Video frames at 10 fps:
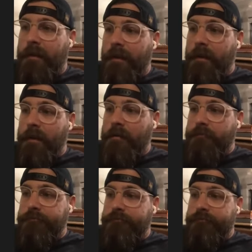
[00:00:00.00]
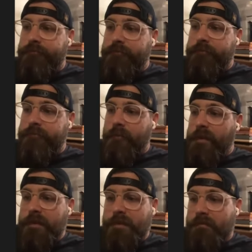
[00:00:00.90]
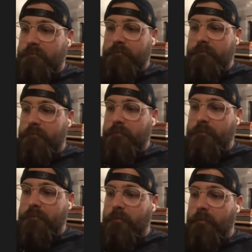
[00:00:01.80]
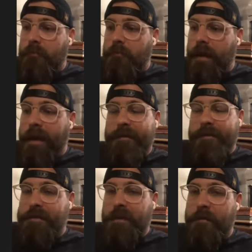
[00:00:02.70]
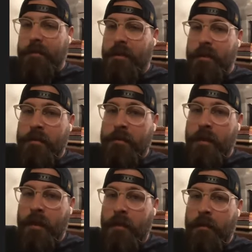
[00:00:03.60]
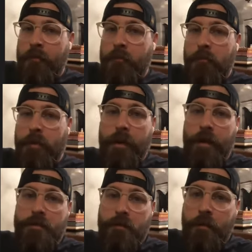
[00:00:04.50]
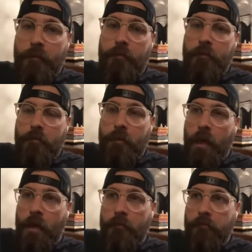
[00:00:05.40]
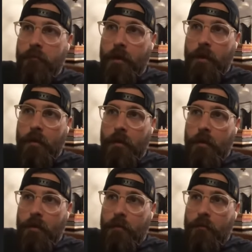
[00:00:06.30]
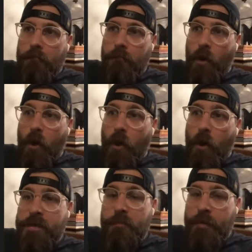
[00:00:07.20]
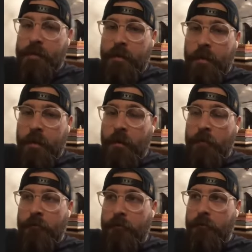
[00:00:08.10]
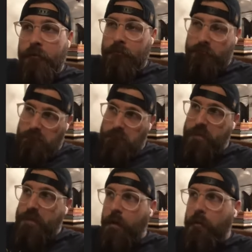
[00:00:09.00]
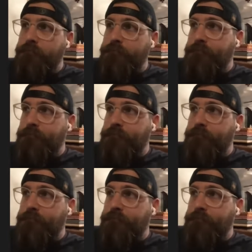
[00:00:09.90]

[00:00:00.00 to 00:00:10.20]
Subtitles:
um, I just I had this other thing that I had actually kind of always been thinking of. So